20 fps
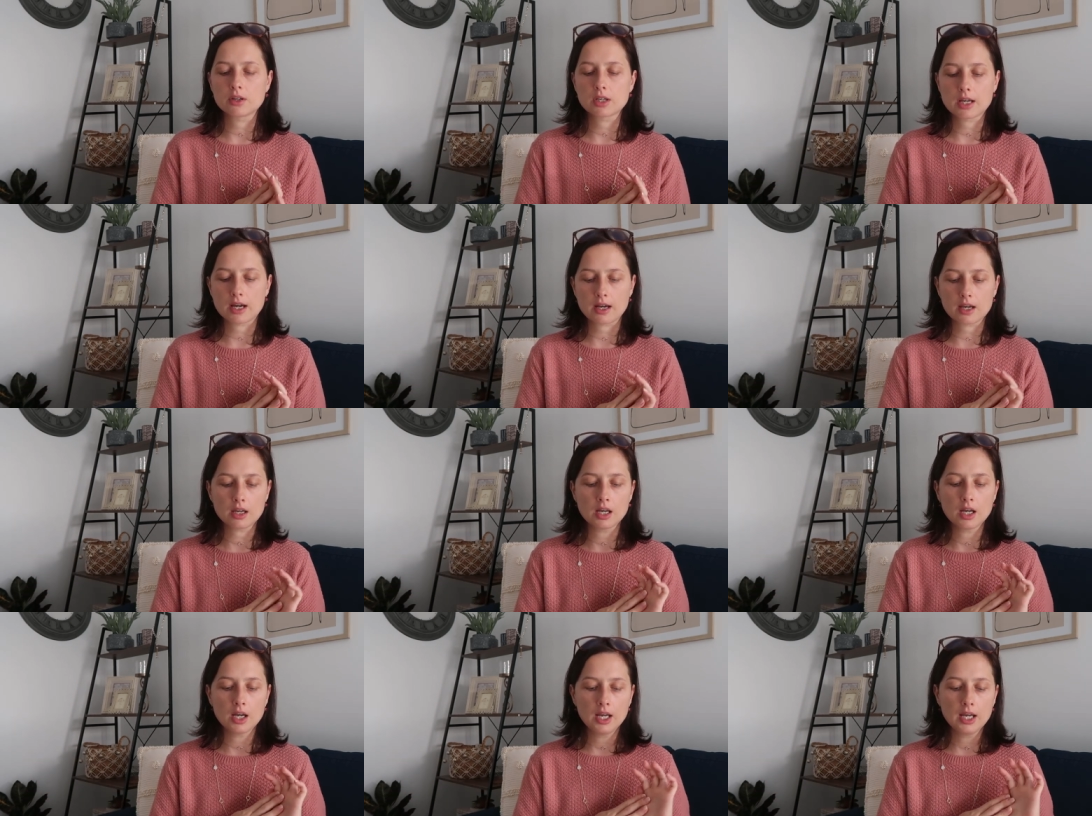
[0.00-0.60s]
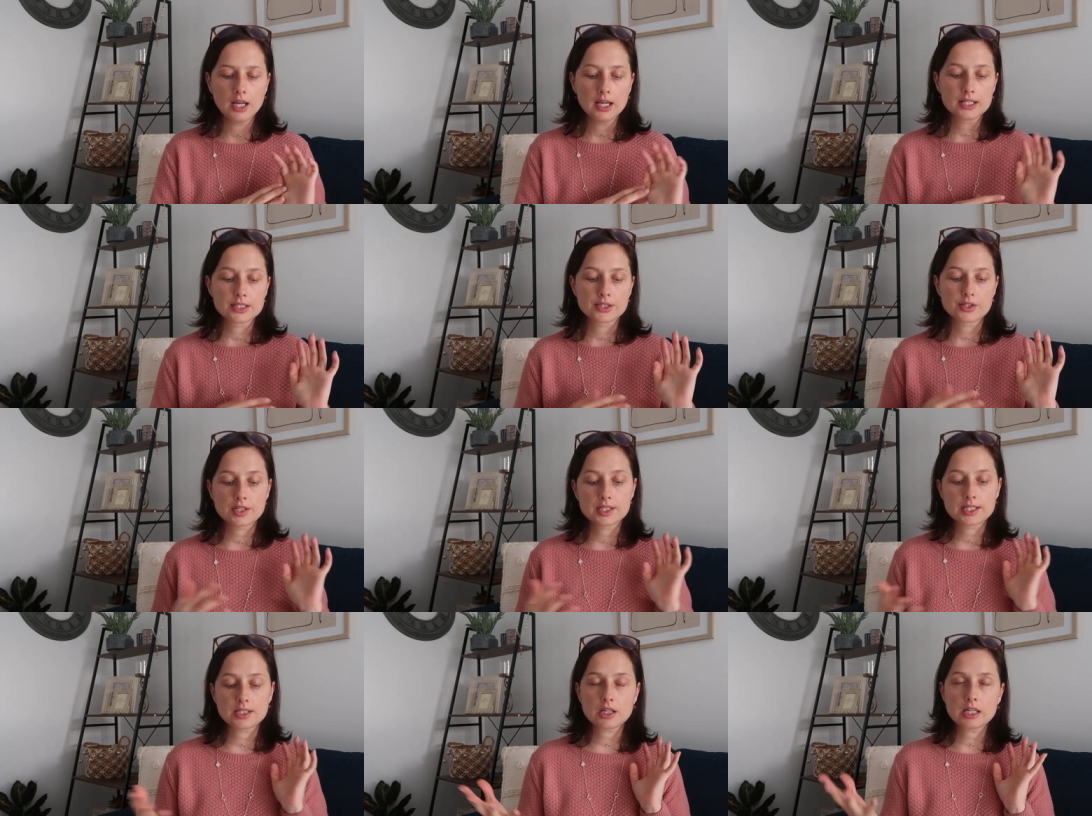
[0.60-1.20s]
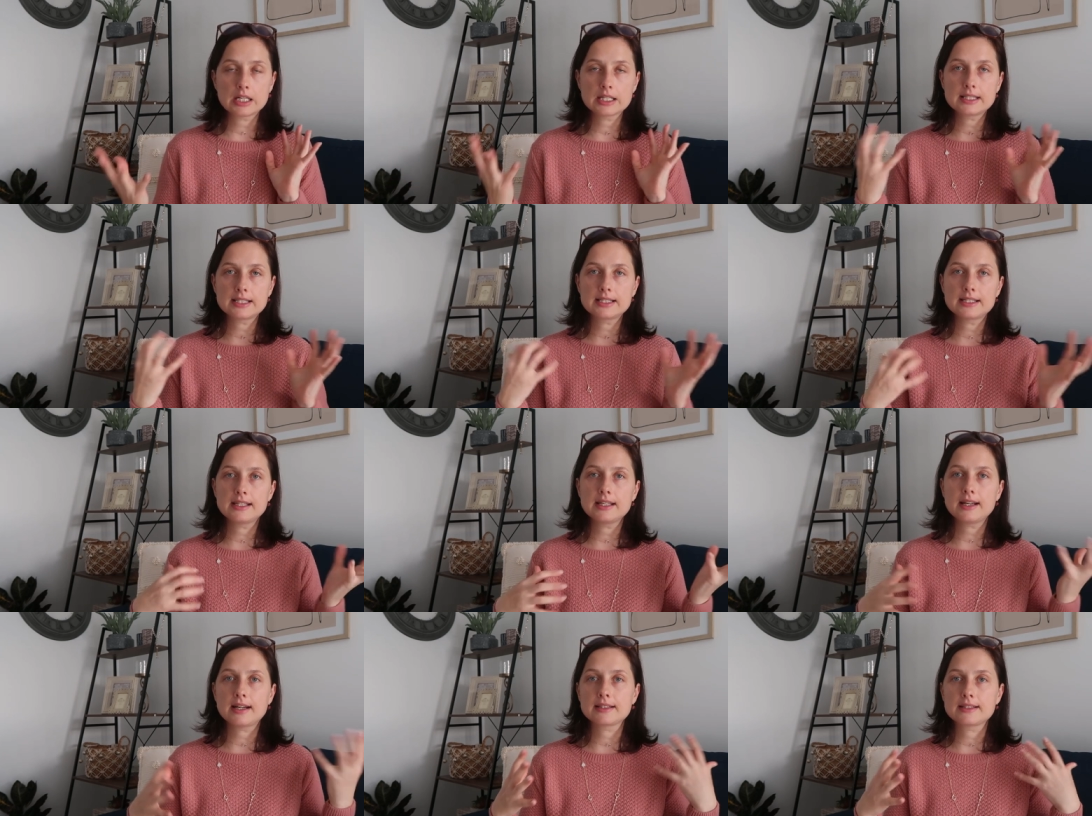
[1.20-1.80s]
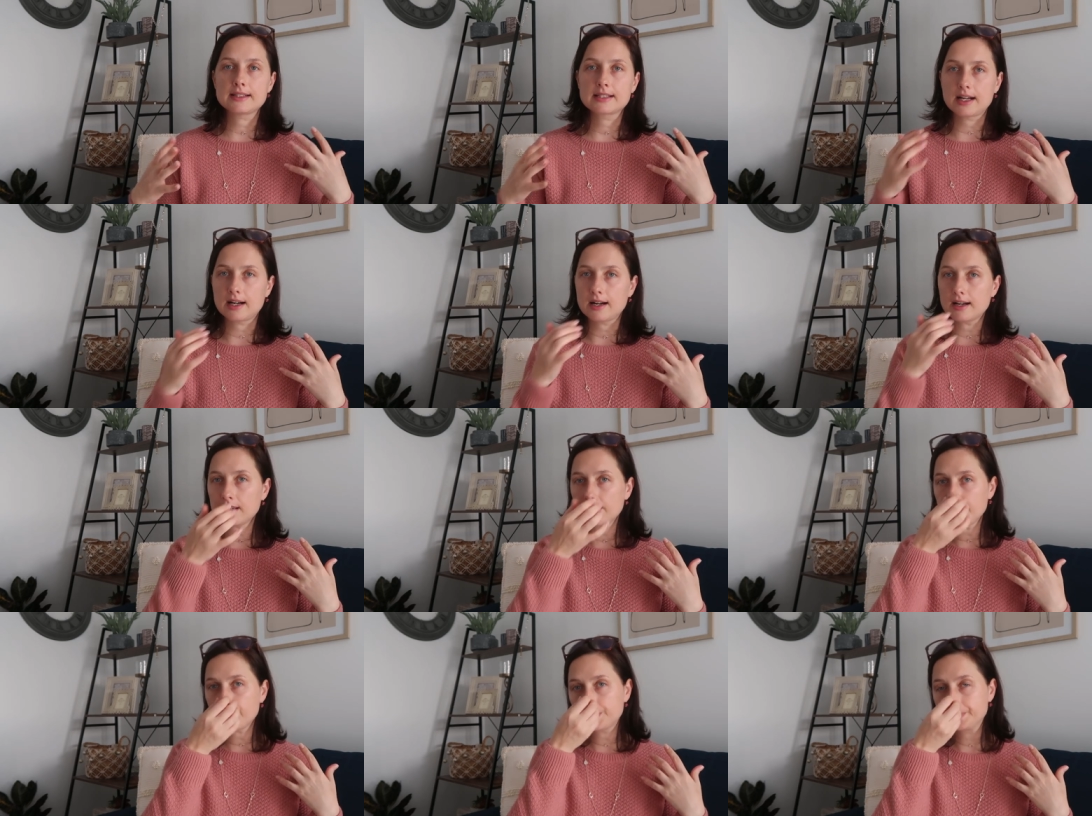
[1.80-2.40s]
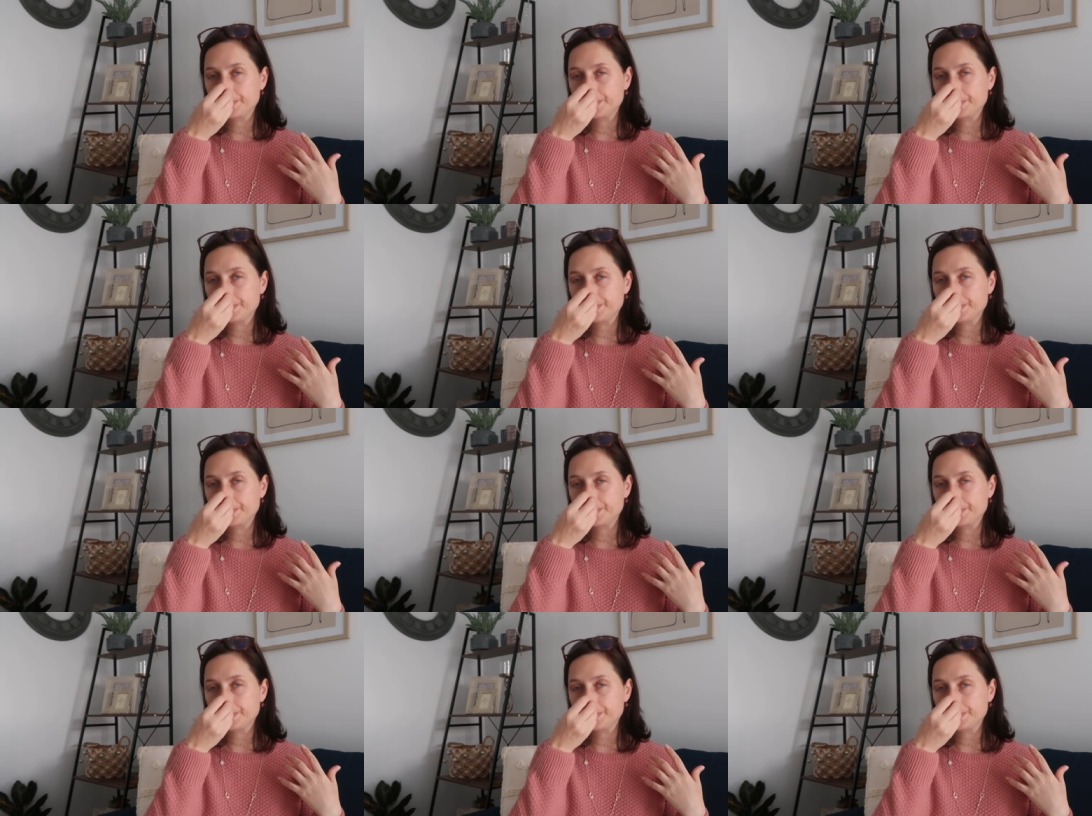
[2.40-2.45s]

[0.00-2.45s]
okay? So as you can see at TAFE,